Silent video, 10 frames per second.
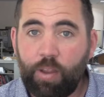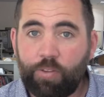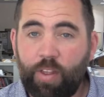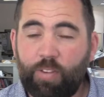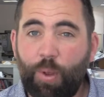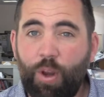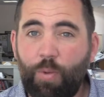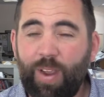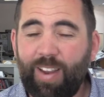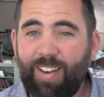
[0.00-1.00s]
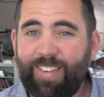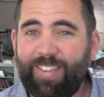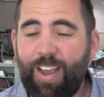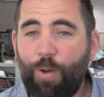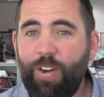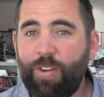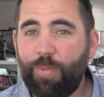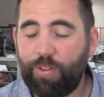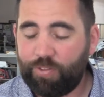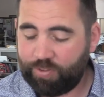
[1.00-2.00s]
So that's Bernie Winkle at
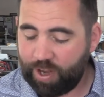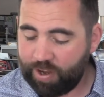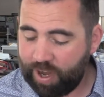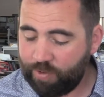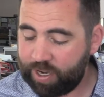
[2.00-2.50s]
Wyndham on Sunday,